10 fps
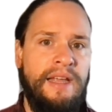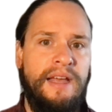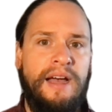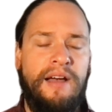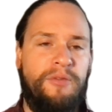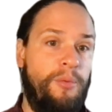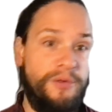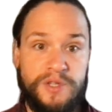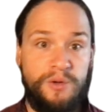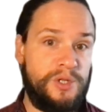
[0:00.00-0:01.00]
uh, for both
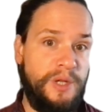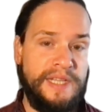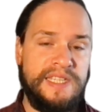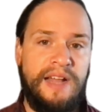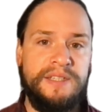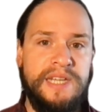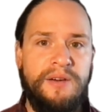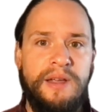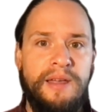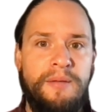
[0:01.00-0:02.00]
social and
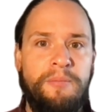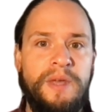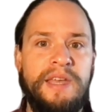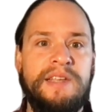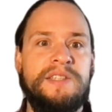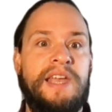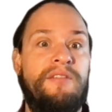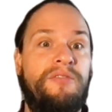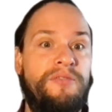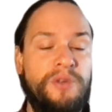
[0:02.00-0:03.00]
solitary bees
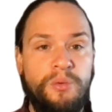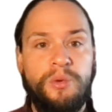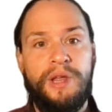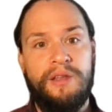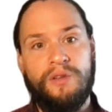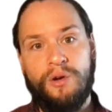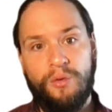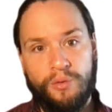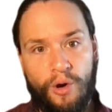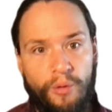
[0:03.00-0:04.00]
and fueling the
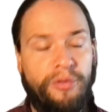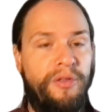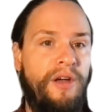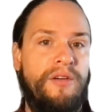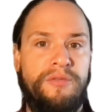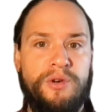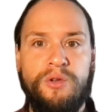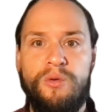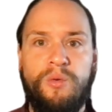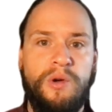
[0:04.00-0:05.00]
growth of
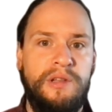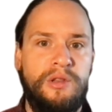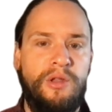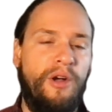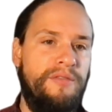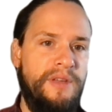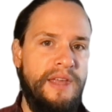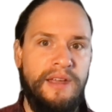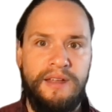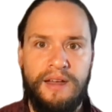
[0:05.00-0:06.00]
new
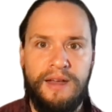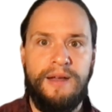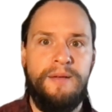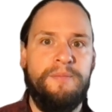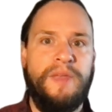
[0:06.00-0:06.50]
larvae um,